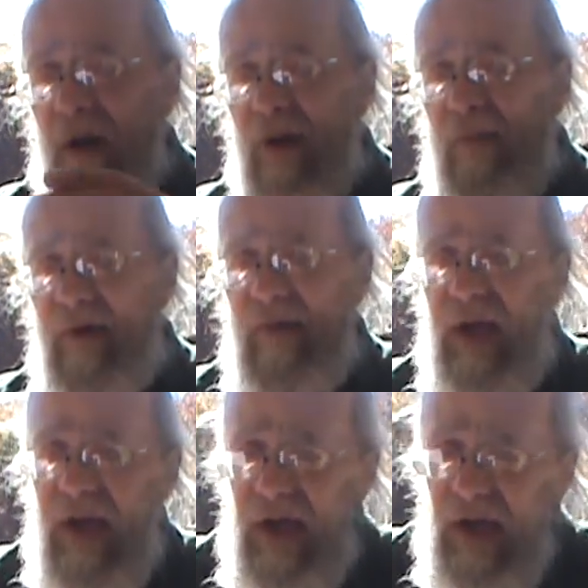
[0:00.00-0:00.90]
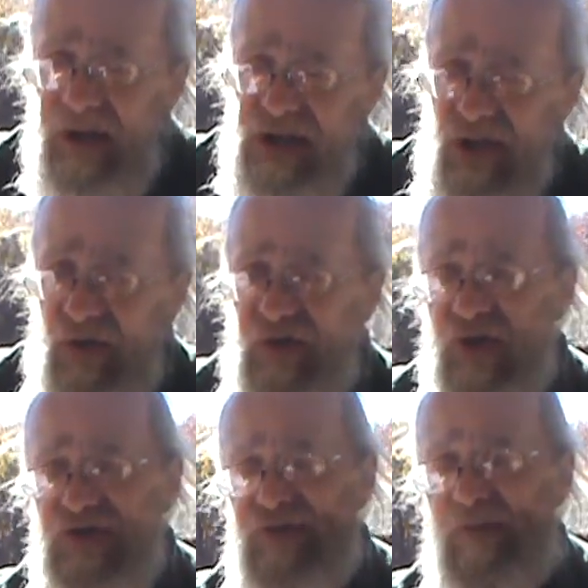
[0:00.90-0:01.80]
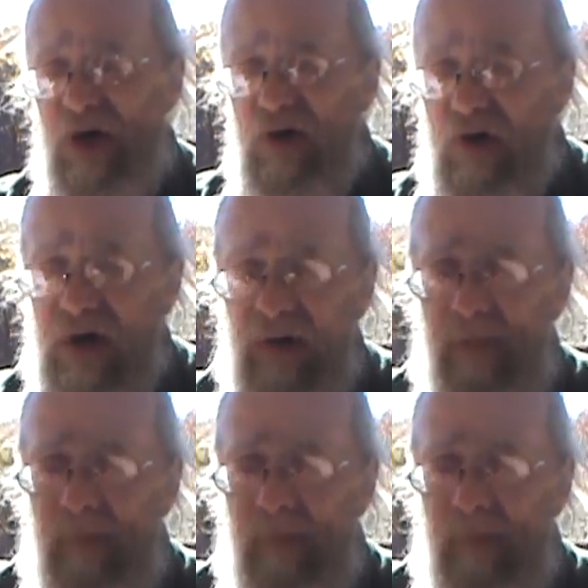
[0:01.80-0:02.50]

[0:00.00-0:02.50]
little bit of a hiss. No, no smoke.